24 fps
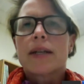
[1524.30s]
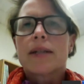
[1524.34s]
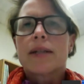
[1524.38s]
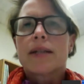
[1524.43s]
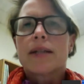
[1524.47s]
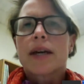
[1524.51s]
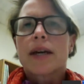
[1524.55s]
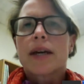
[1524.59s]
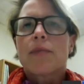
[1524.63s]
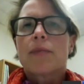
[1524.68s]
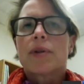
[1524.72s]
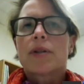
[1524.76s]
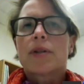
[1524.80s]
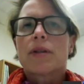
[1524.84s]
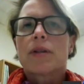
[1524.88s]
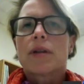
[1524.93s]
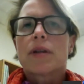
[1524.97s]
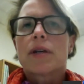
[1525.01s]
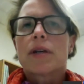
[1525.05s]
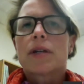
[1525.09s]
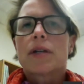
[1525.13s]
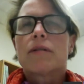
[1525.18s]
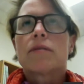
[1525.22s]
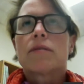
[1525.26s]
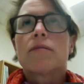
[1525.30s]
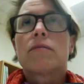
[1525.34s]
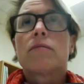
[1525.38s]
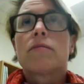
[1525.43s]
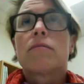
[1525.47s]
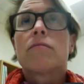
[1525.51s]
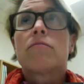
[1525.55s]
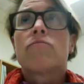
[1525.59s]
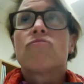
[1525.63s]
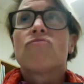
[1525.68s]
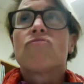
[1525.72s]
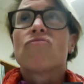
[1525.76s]
aid time
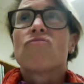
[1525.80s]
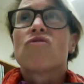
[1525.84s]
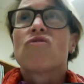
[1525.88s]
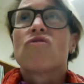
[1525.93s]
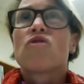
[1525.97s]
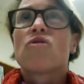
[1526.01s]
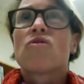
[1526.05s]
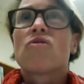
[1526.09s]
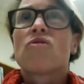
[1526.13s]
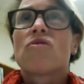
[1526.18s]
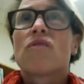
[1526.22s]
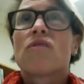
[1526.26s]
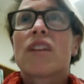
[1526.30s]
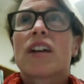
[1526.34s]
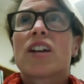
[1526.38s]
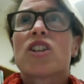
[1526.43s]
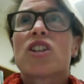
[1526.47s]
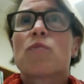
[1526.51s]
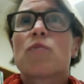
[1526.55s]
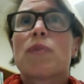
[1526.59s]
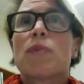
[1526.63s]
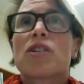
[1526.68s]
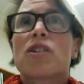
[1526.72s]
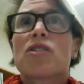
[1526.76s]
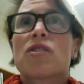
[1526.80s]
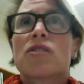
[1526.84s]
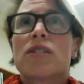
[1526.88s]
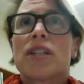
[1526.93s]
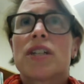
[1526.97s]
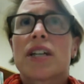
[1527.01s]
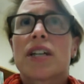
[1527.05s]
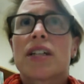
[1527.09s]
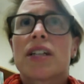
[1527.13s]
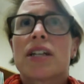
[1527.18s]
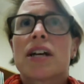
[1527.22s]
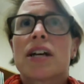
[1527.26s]
and like
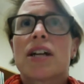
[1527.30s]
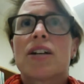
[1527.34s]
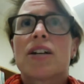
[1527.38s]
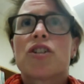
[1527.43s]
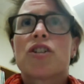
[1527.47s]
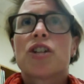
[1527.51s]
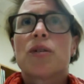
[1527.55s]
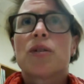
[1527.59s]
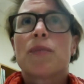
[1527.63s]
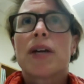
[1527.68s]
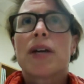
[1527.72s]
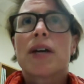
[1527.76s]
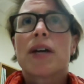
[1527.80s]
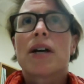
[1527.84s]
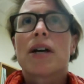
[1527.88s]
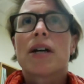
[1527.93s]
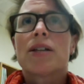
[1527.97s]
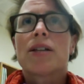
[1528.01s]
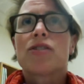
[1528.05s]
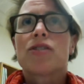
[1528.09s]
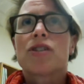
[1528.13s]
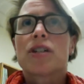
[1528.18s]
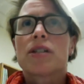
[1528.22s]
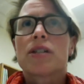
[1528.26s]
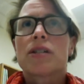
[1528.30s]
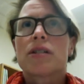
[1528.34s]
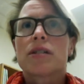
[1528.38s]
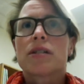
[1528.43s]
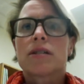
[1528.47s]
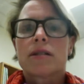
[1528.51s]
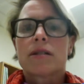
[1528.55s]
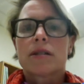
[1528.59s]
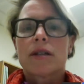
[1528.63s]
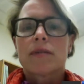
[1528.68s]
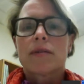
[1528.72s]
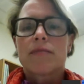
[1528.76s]
special technology beyond
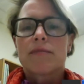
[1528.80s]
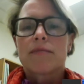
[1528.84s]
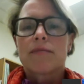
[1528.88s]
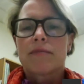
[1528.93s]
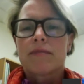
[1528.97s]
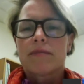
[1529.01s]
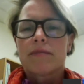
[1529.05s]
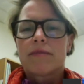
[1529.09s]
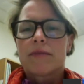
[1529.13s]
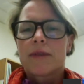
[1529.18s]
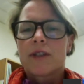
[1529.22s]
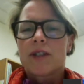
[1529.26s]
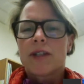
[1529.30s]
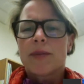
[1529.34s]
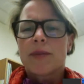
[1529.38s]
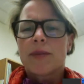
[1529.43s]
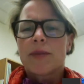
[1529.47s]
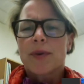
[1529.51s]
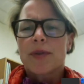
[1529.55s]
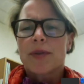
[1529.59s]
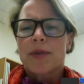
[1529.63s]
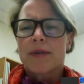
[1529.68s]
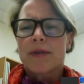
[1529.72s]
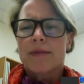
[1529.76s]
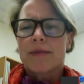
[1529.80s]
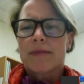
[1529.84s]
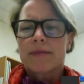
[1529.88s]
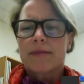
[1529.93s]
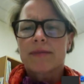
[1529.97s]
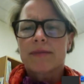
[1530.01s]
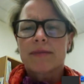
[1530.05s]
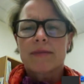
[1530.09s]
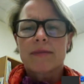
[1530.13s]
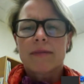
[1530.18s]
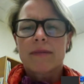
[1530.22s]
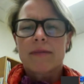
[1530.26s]
just some typical
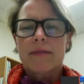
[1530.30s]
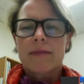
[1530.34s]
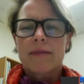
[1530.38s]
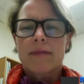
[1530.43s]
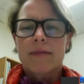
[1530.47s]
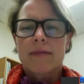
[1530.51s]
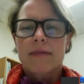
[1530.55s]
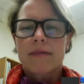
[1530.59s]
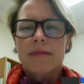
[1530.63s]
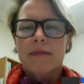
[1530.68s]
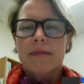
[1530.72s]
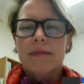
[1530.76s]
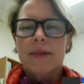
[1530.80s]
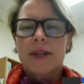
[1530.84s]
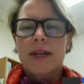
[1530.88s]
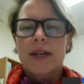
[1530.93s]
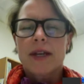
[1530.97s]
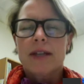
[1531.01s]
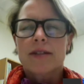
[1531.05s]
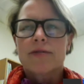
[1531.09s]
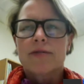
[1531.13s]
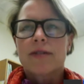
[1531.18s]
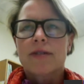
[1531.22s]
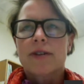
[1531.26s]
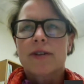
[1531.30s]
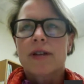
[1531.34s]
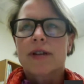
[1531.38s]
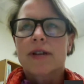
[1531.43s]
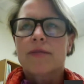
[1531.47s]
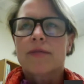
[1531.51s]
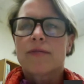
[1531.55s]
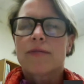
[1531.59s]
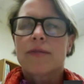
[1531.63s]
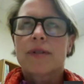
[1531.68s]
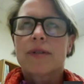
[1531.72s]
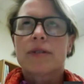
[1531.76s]
things,
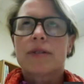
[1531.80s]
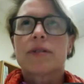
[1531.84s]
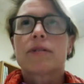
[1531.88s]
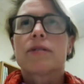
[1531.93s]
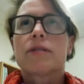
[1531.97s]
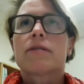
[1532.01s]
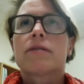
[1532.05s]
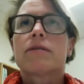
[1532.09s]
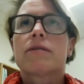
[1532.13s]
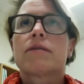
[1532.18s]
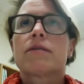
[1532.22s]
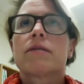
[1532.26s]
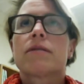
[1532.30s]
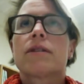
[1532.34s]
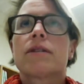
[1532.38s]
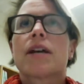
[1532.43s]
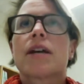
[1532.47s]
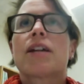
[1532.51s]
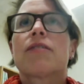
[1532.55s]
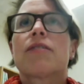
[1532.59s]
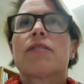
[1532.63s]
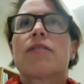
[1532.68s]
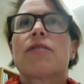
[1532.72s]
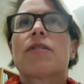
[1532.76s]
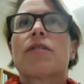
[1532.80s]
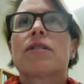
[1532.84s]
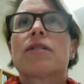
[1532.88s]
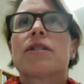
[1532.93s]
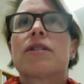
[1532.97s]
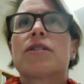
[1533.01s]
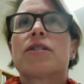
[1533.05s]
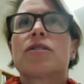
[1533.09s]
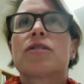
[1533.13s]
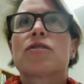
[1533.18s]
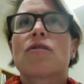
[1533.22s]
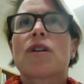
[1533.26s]
which is kind of
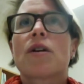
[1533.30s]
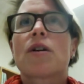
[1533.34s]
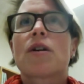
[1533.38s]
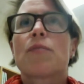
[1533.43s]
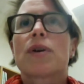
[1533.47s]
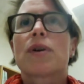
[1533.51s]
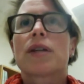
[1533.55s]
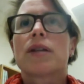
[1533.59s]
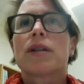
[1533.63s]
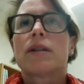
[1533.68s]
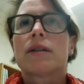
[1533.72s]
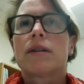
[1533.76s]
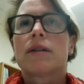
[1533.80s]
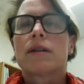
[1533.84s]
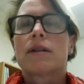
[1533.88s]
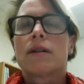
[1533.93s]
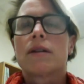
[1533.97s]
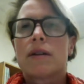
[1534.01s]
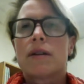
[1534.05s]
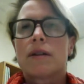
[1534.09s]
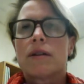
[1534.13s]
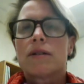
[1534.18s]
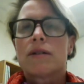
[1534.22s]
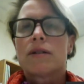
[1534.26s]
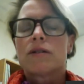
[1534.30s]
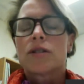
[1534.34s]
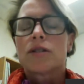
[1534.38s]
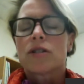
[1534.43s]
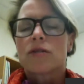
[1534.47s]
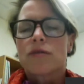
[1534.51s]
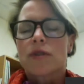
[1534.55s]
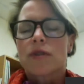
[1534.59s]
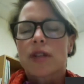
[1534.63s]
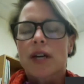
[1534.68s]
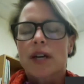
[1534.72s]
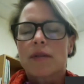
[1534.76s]
hard to describe, but
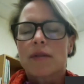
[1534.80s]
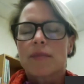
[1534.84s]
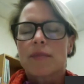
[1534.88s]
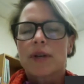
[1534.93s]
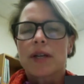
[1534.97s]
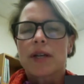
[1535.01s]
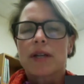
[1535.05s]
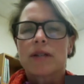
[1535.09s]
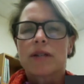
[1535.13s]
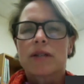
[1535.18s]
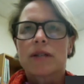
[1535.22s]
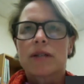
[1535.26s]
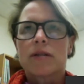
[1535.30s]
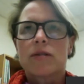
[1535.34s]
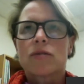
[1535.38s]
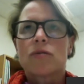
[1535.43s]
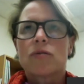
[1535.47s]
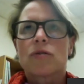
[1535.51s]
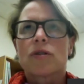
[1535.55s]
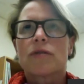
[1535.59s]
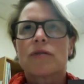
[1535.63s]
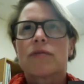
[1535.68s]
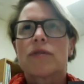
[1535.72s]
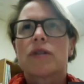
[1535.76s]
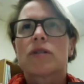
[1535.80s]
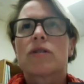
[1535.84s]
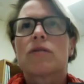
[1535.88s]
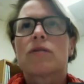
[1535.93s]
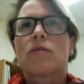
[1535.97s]
just for that piece, it's sort